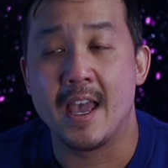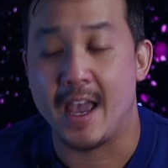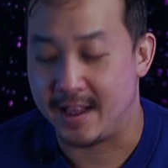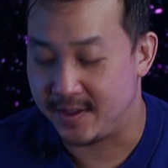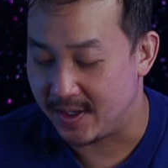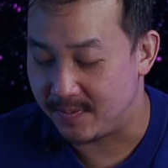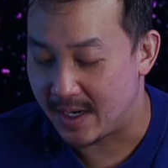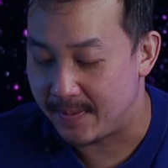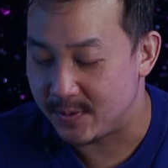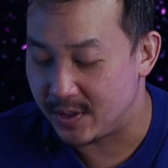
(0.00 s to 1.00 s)
and
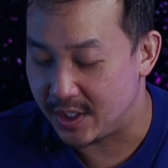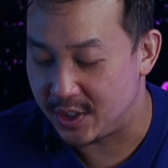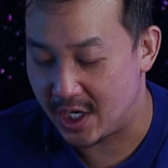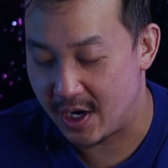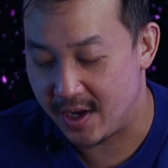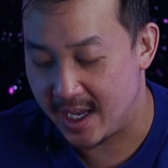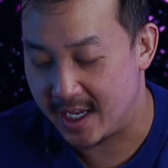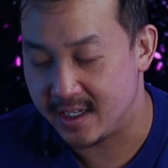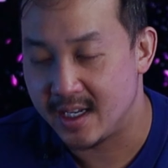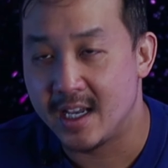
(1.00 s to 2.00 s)
sometimes with the
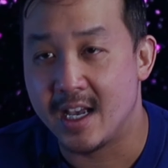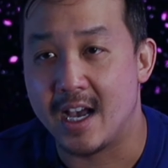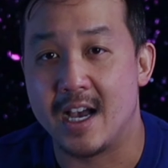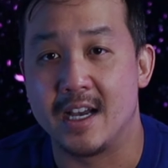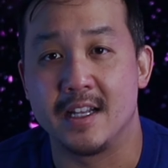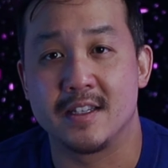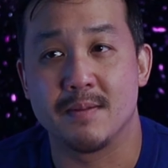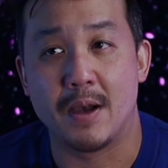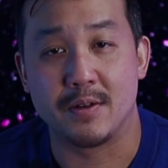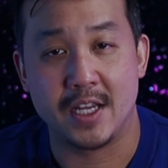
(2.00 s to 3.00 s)
chariot, uh, it's
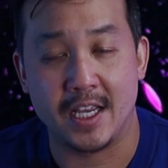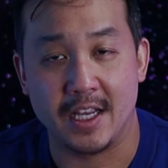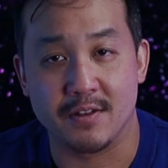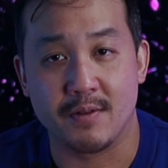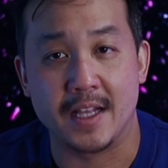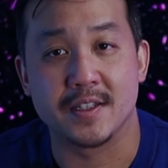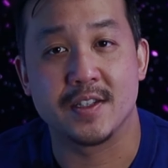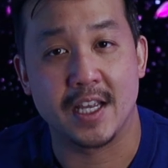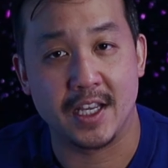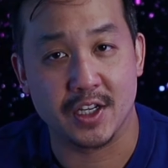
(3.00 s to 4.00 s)
about taking the reins
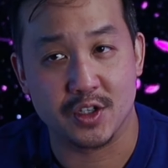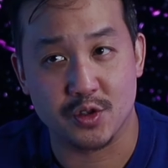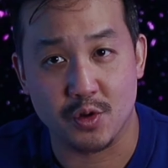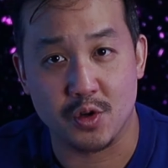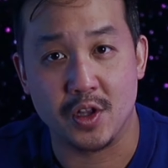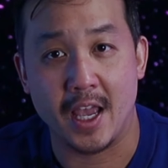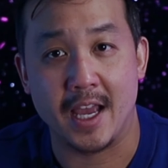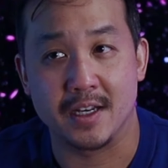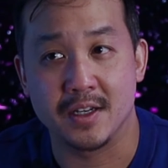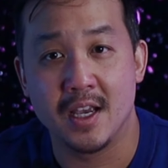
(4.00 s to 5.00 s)
and taking control
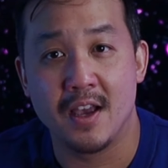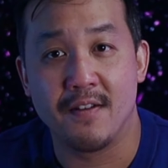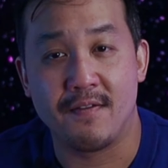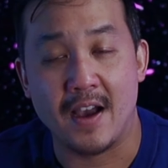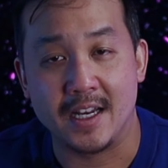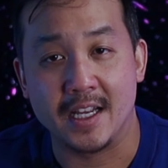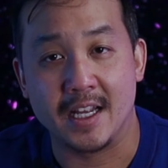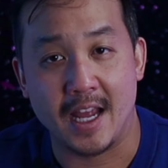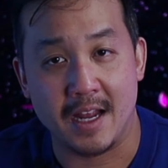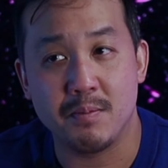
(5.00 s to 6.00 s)
and finding
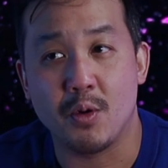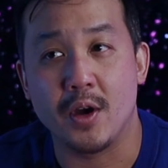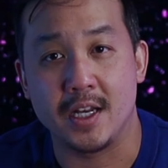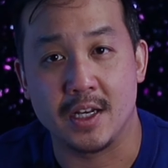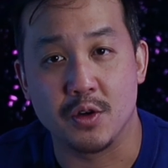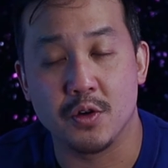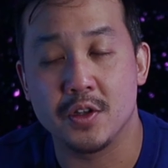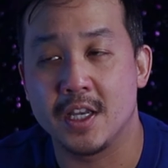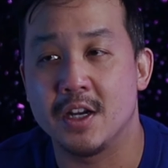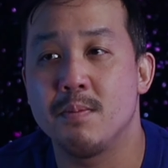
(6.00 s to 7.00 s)
an endpoint and
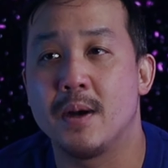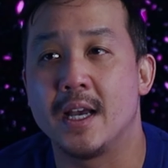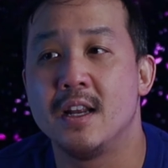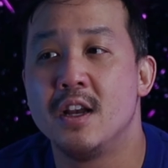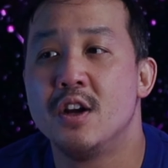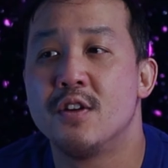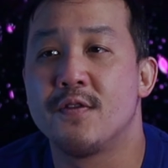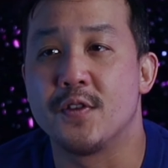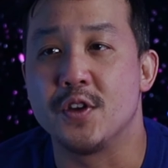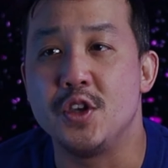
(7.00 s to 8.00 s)
goal here. But
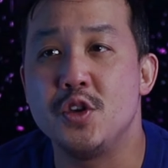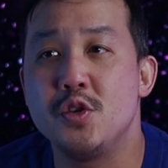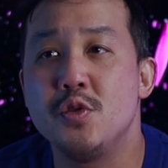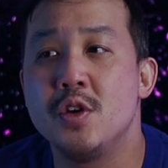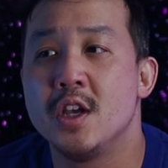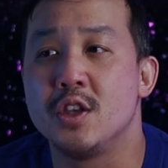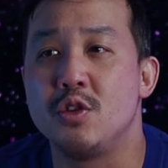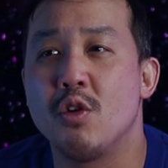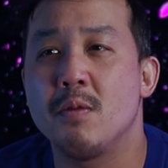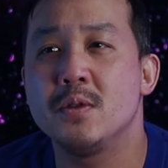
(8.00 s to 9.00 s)
for you,
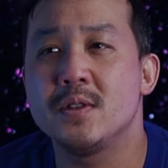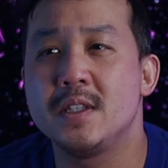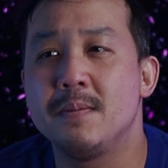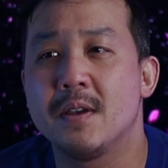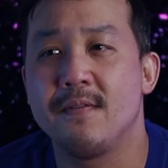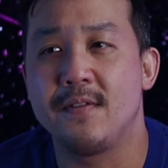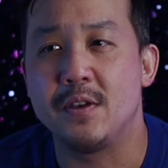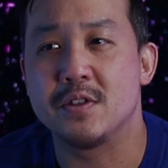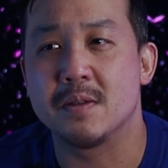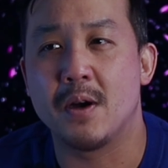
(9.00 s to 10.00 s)
you almost seem
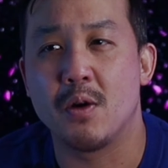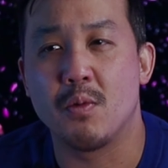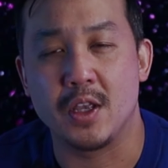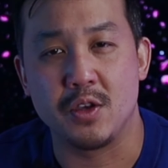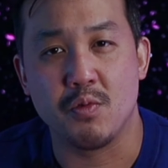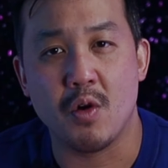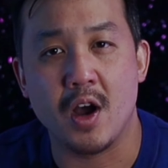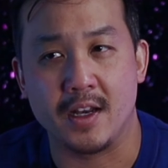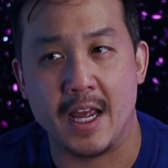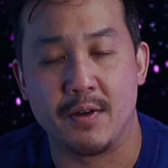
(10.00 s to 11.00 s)
confused about what you
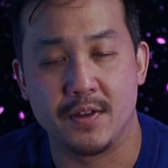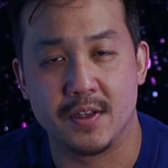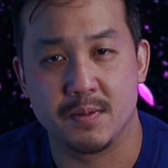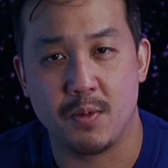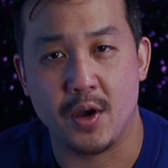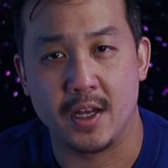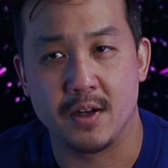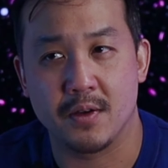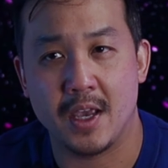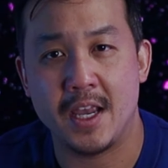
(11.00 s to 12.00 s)
want now at this point,
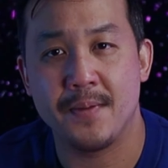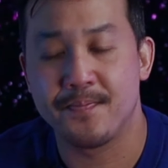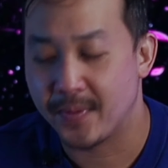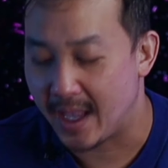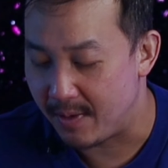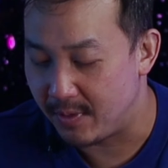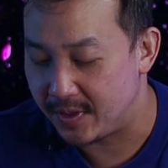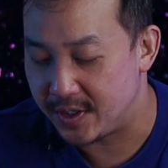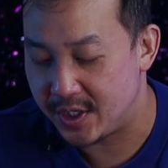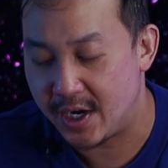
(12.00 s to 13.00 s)
okay? And
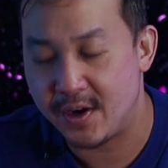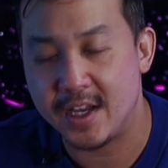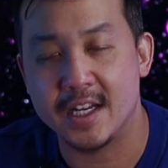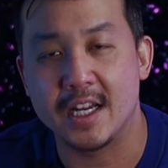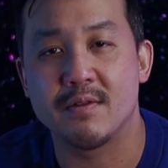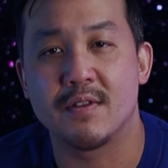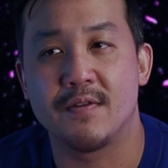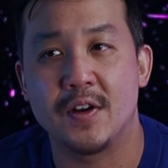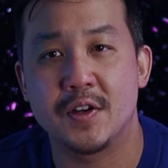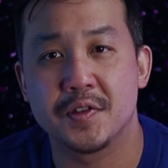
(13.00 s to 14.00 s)
with the chariot in
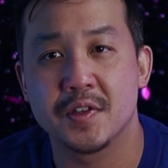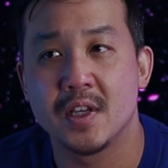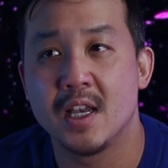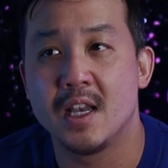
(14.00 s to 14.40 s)
reverse,